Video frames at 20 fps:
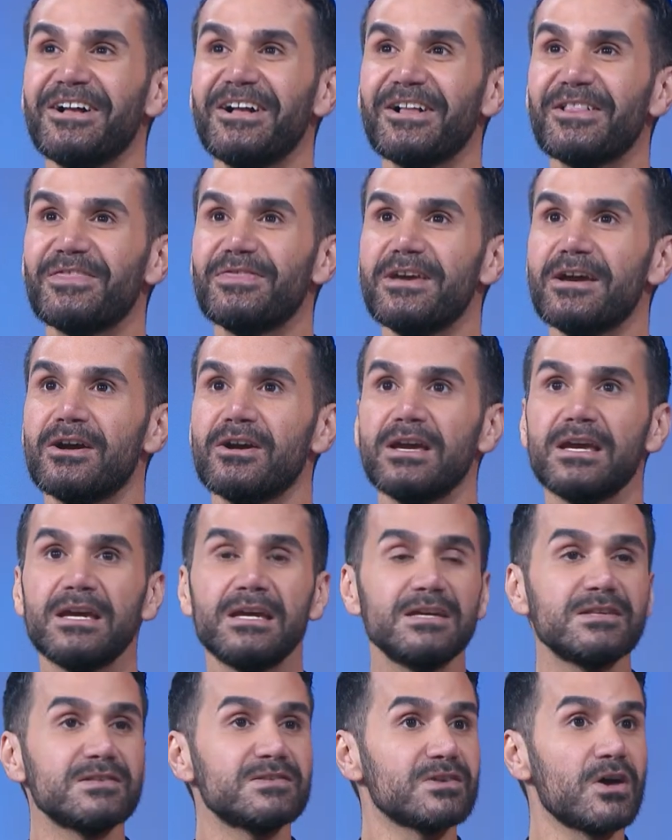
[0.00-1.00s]
there
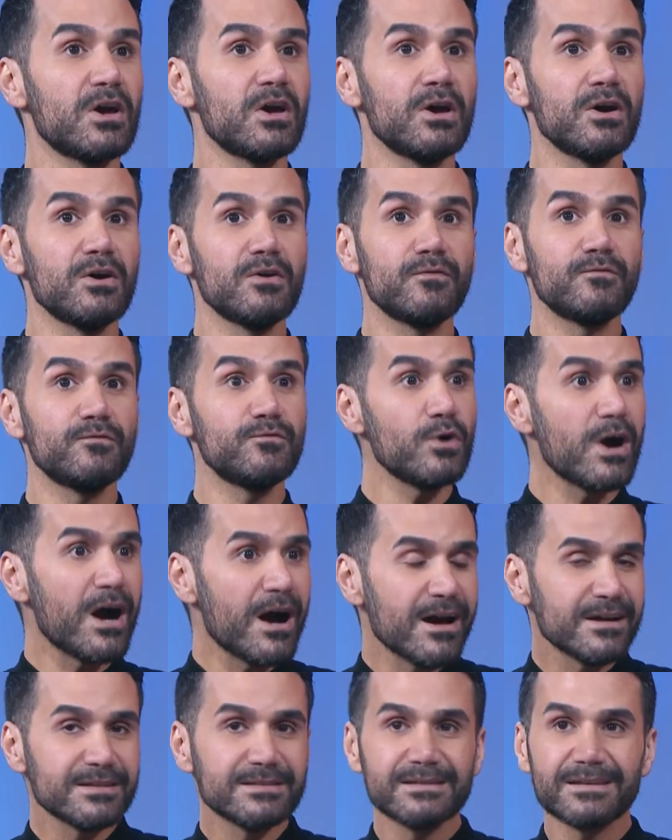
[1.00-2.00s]
is
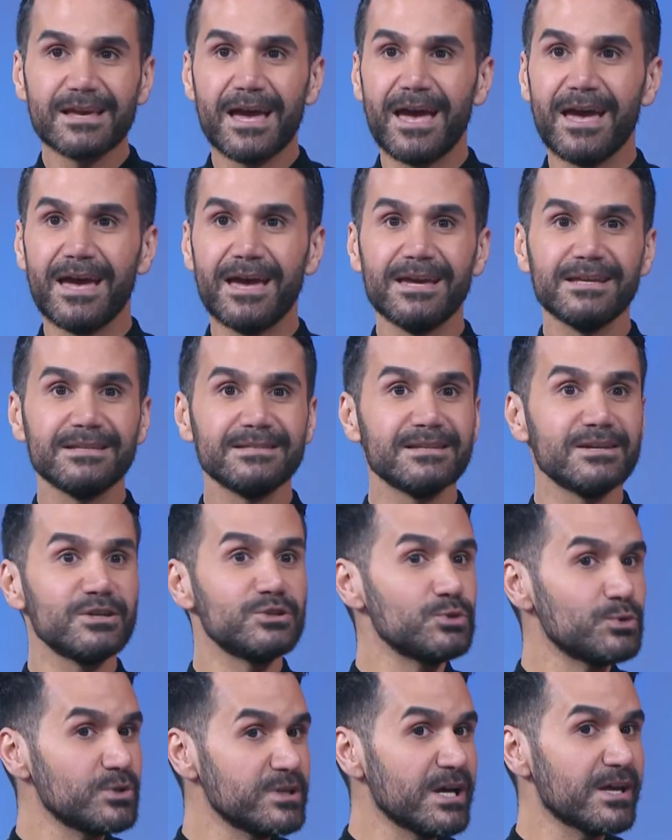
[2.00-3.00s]
Fuad and
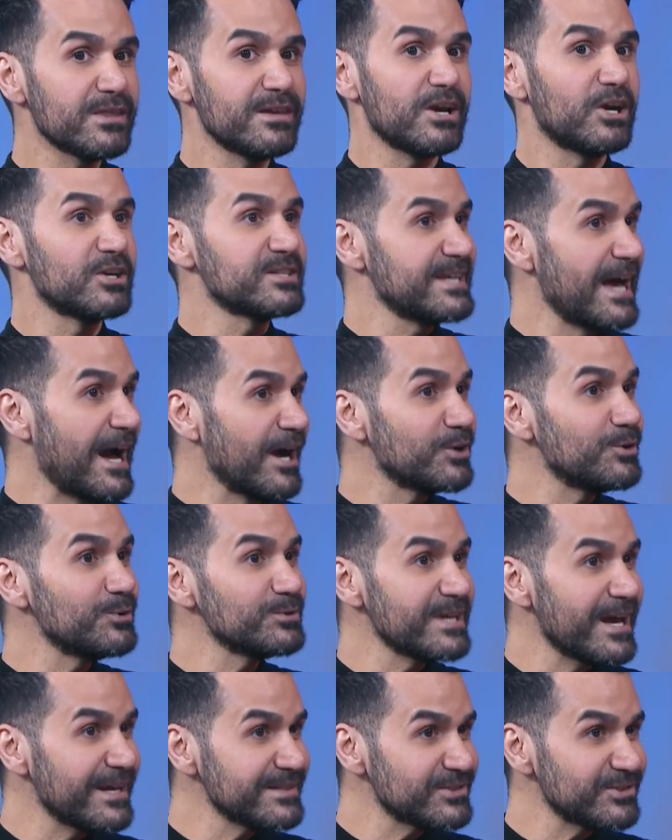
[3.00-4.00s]
Dunya, they are tango
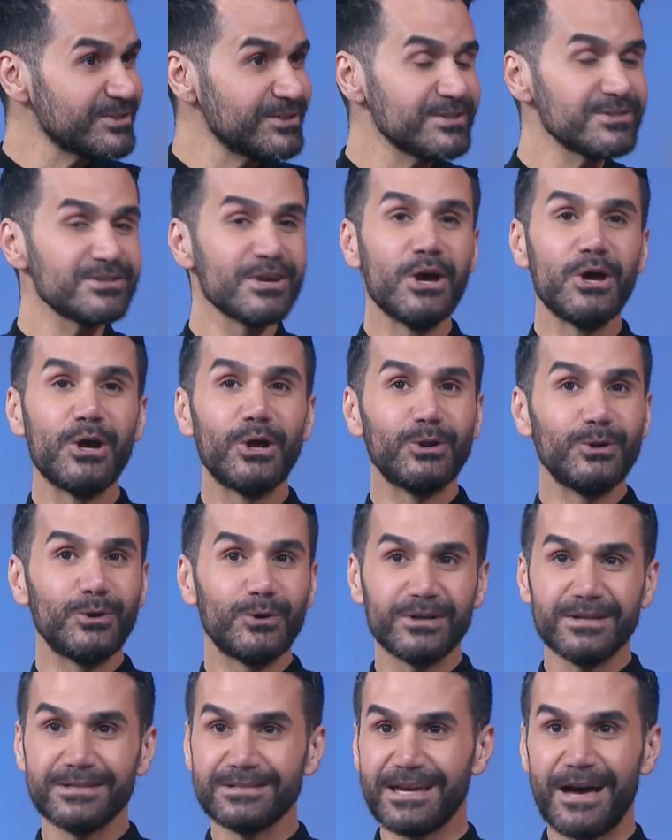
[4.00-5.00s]
dancers.
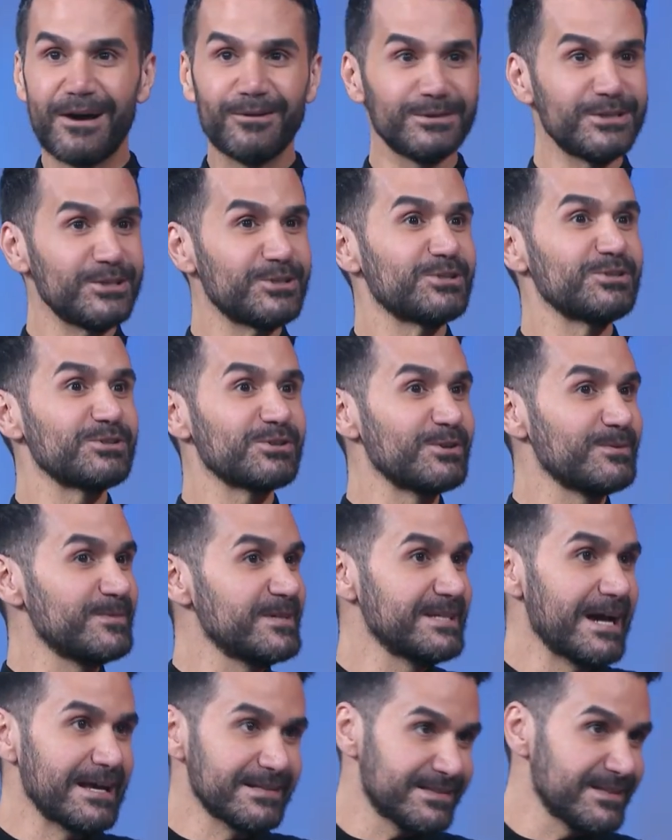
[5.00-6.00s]
Lauren Townley, she's going to be
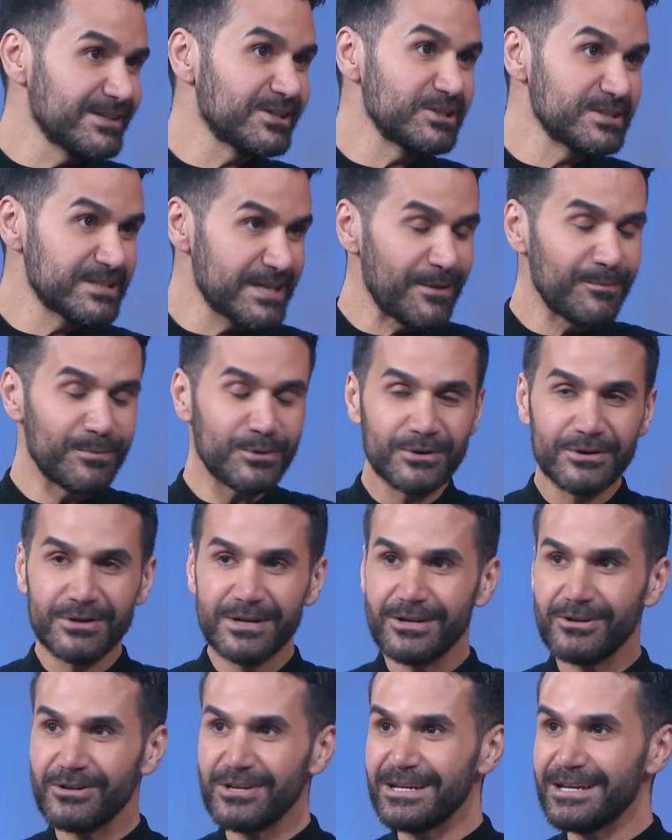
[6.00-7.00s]
dancing
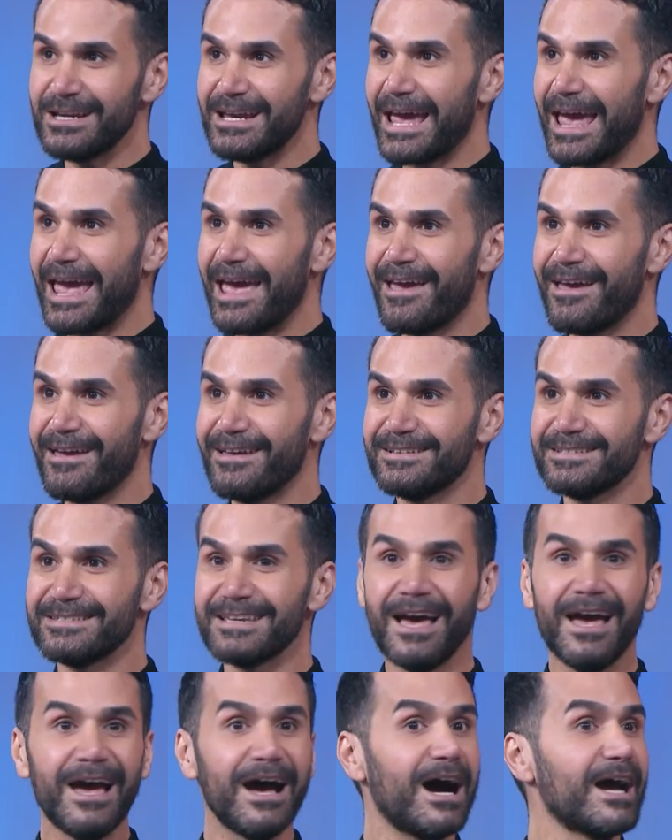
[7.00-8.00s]
contemporary. And
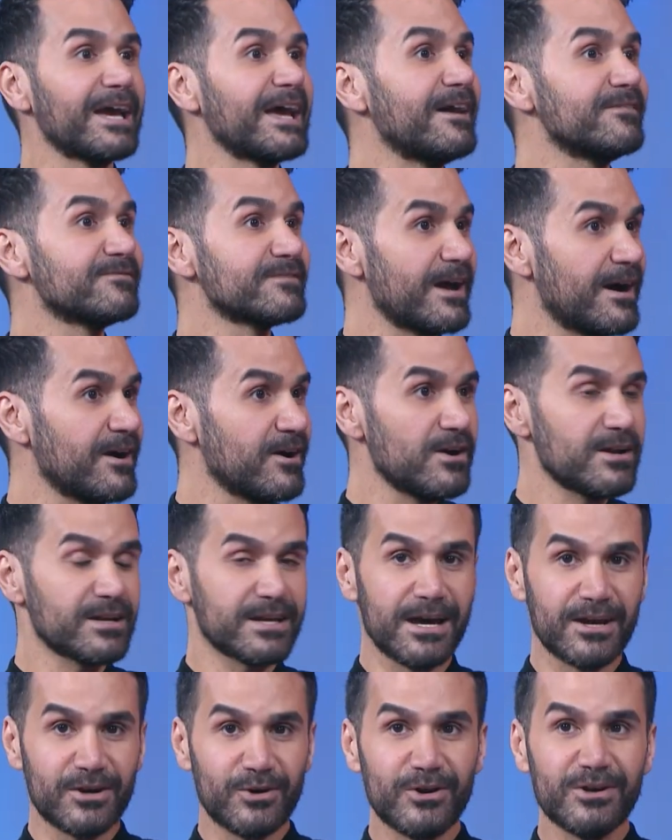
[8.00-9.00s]
I have
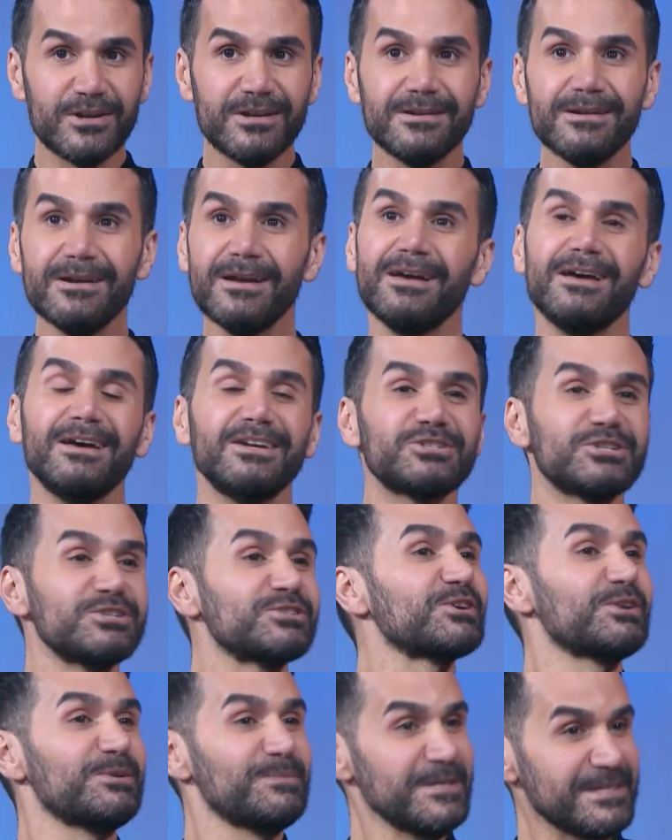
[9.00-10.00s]
Carol, she's
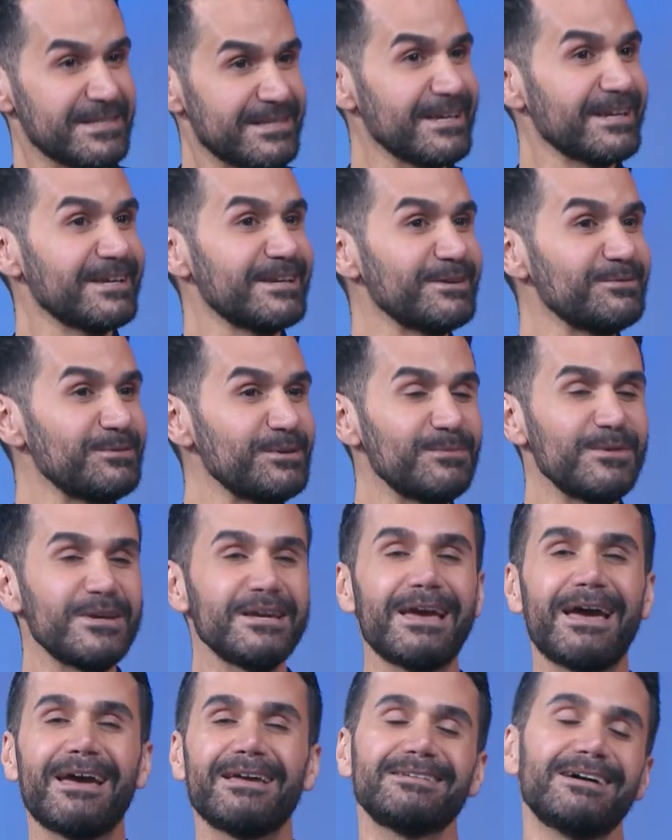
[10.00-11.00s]
going to be singing with me.
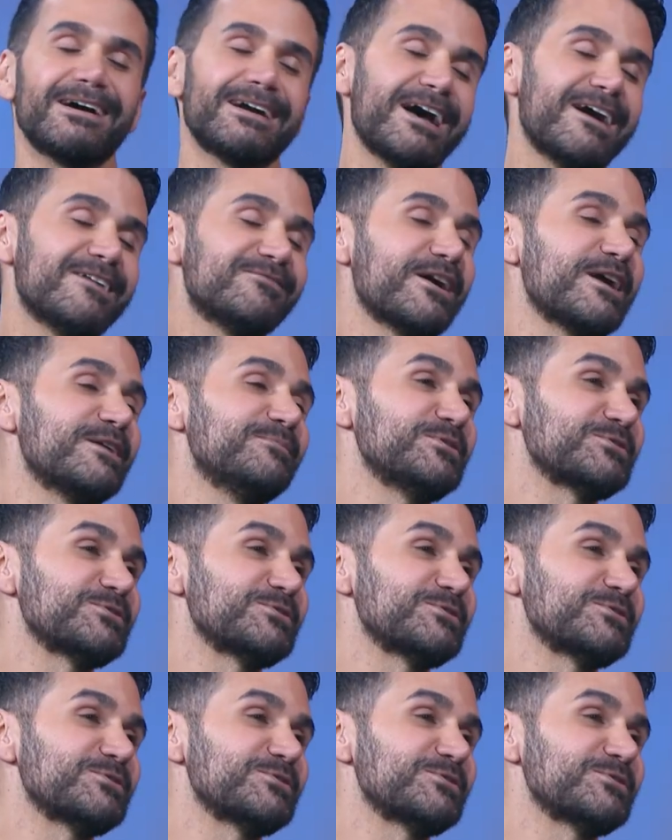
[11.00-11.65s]
And I have Amy